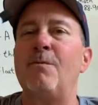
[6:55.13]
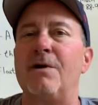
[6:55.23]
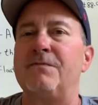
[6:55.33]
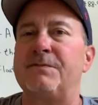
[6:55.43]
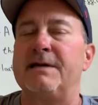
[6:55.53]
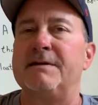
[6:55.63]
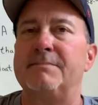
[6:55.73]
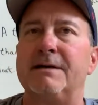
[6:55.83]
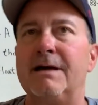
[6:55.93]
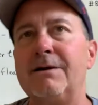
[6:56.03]
one thing,
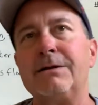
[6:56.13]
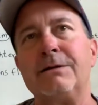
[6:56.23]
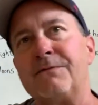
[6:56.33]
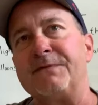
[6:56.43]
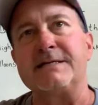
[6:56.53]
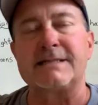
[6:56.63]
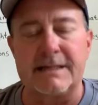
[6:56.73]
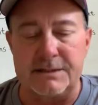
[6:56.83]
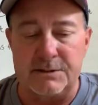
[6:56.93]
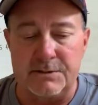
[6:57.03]
but other little things I
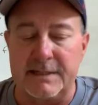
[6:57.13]
like to do.